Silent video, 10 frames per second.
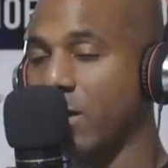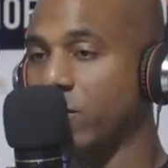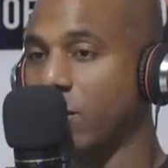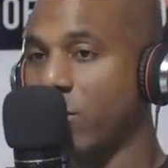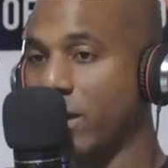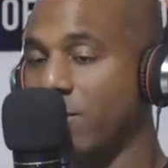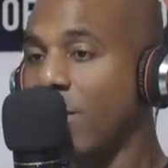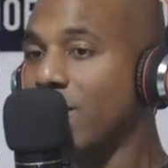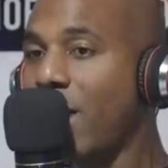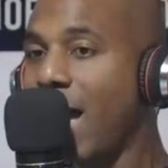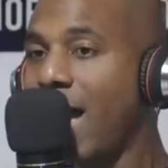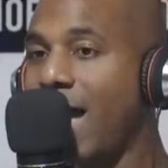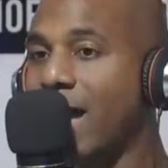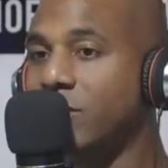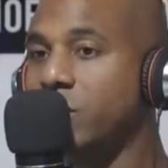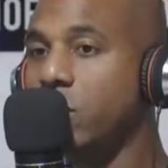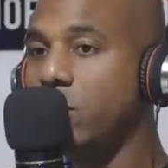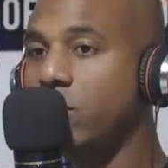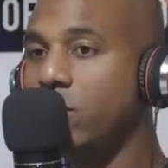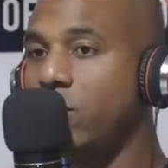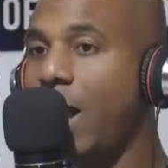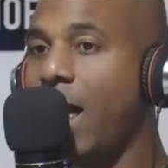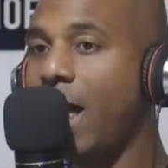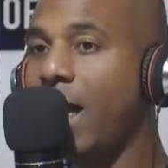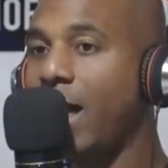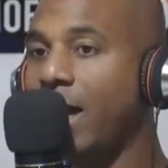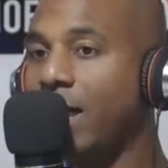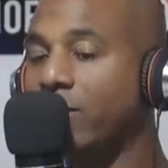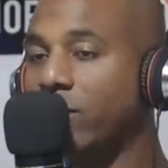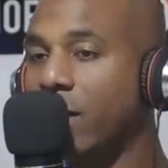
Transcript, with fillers: you can bring them back to life,